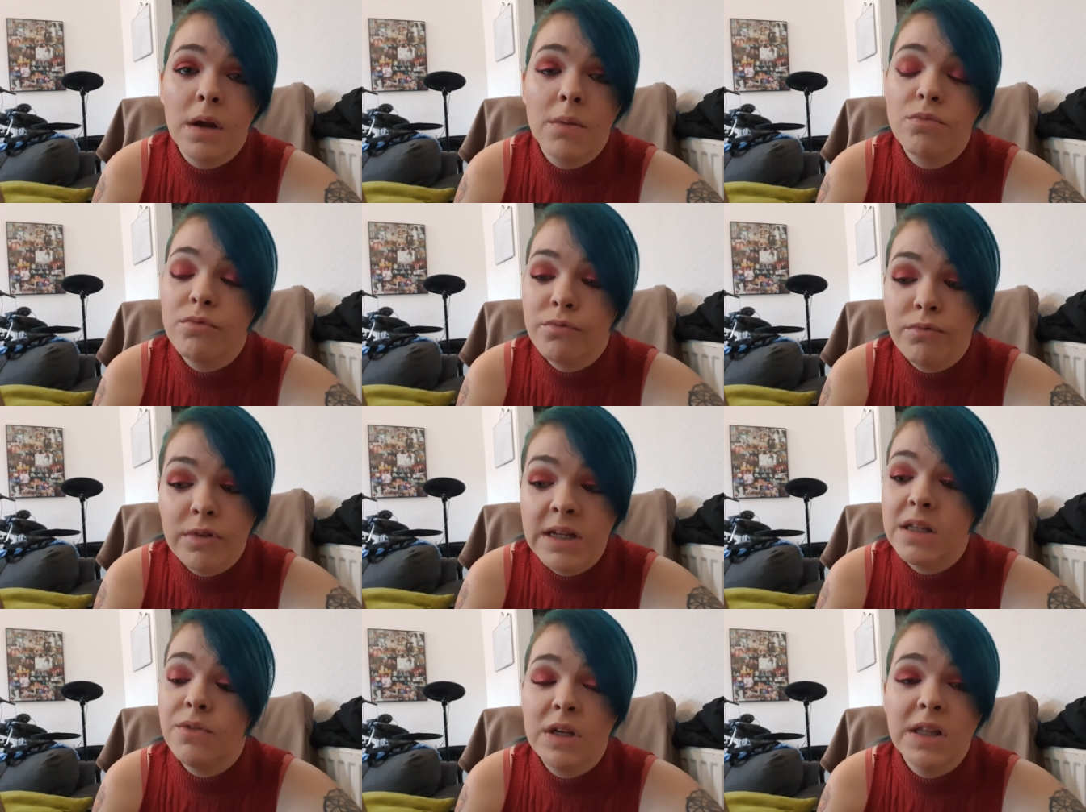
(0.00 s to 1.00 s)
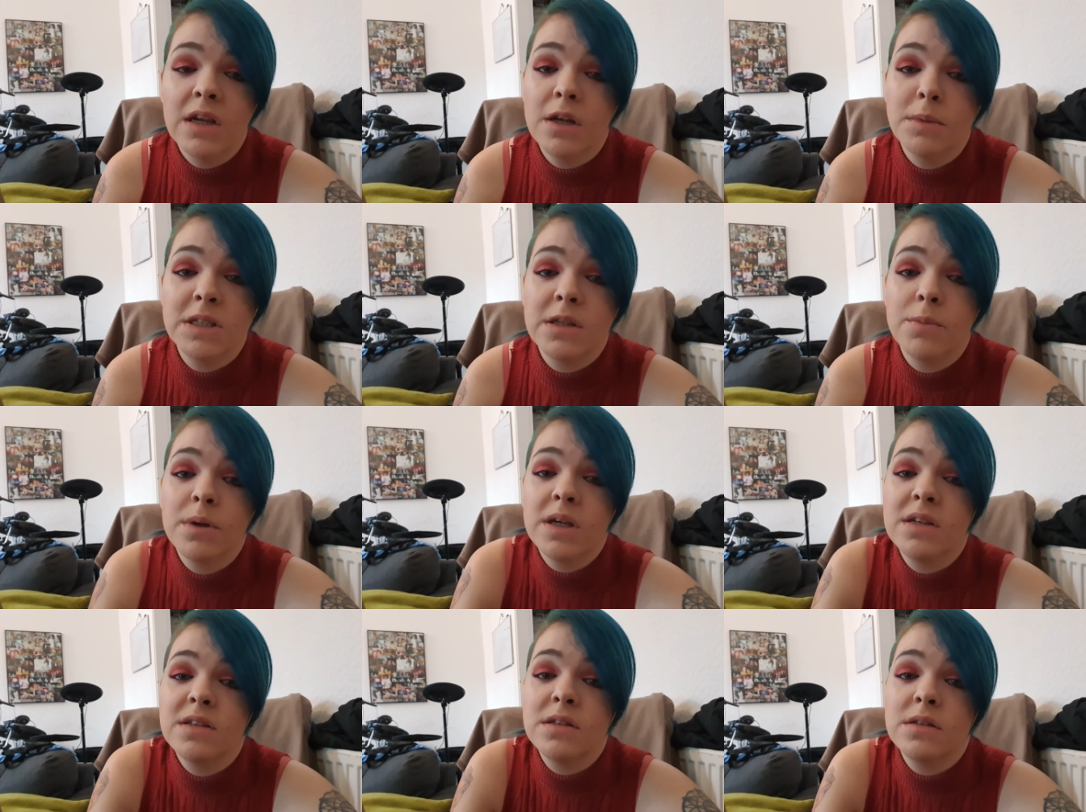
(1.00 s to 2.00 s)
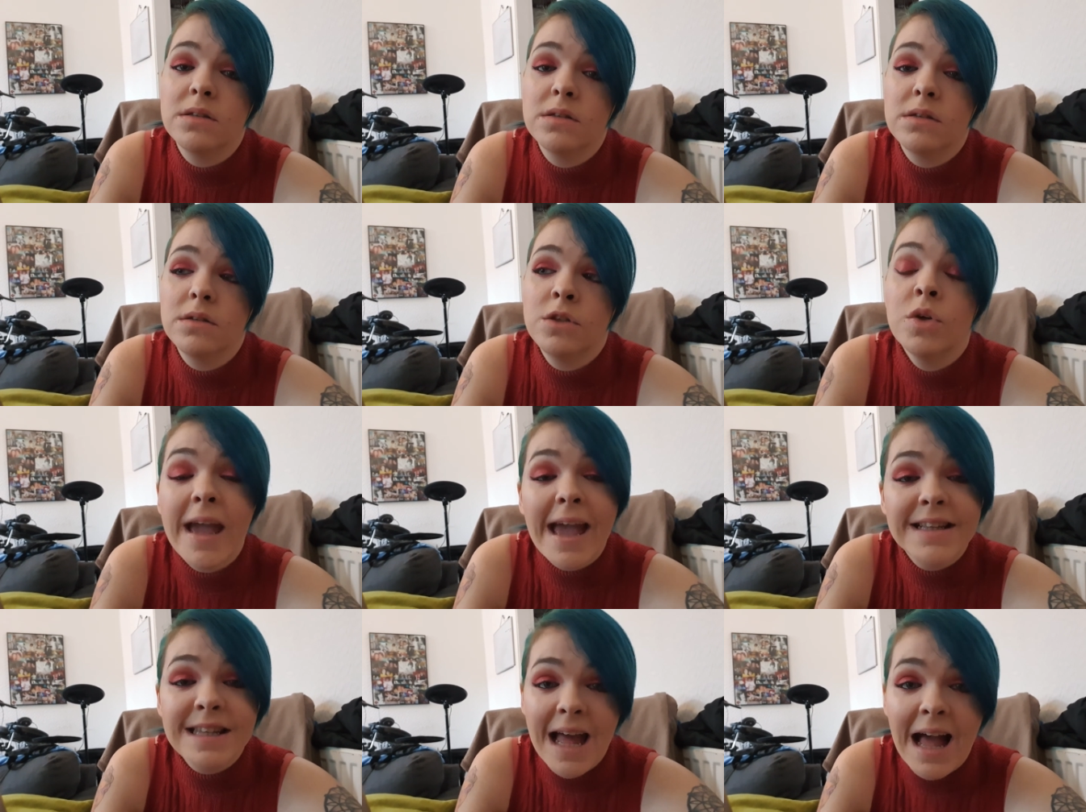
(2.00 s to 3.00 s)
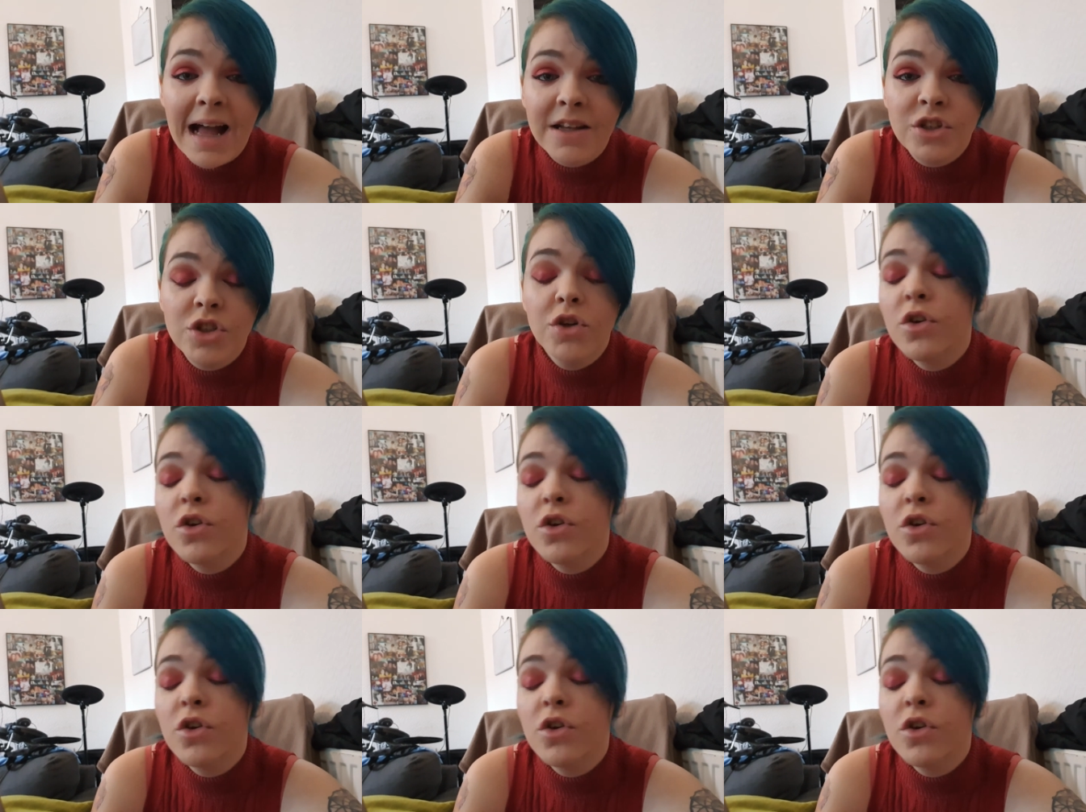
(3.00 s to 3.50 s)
I'm really, really going to miss them because you get attached.